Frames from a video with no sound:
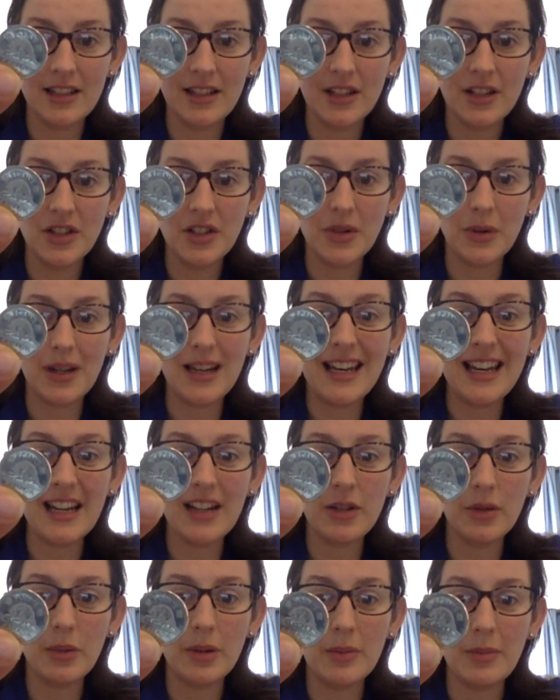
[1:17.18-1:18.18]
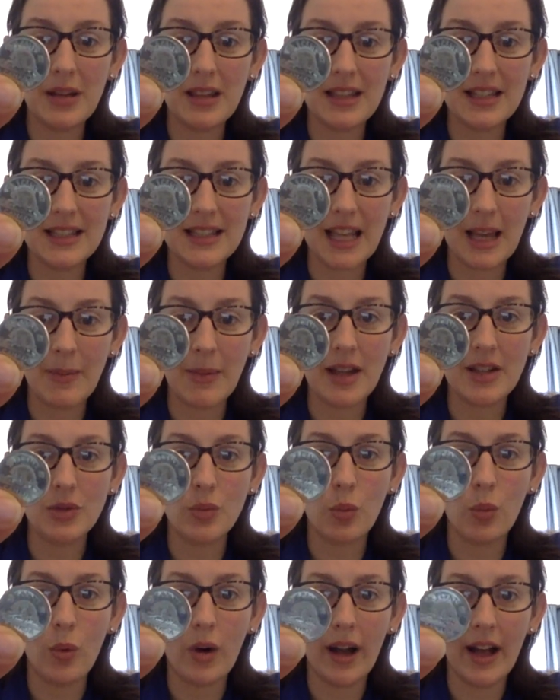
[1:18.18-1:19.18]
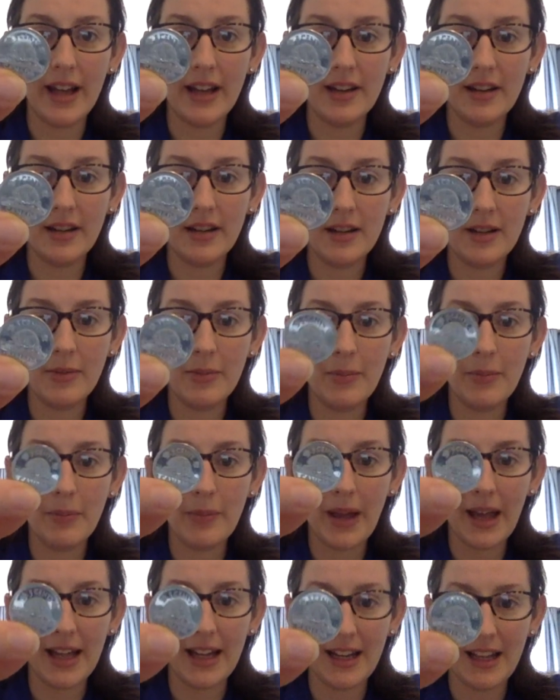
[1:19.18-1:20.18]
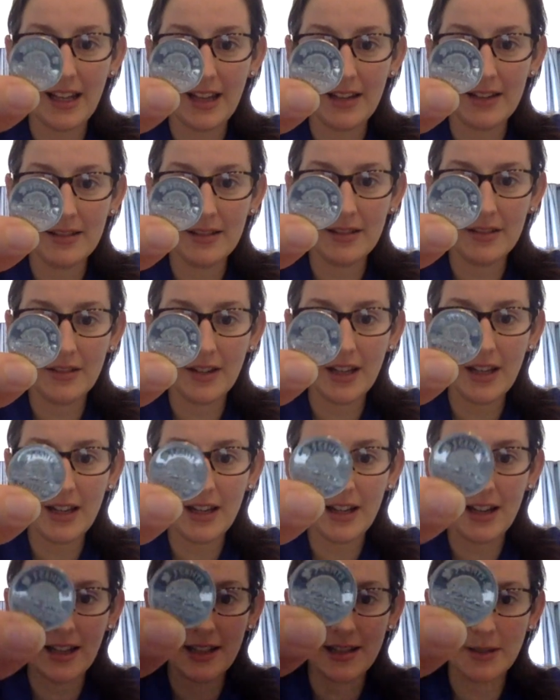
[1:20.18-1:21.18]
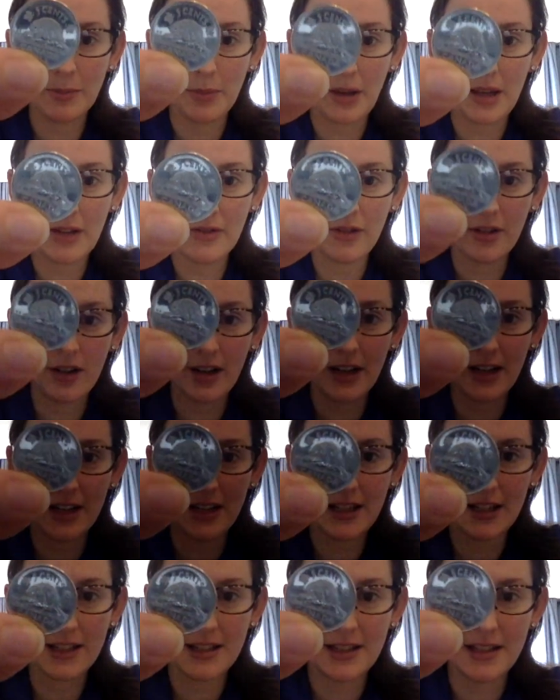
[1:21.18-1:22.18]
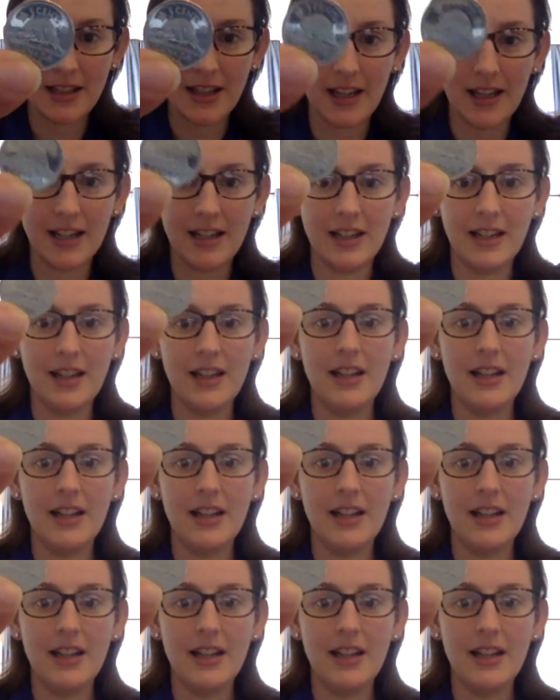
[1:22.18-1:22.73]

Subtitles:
So a nickel would be the same as 1 penny, right? It has a beaver on it. You can see it.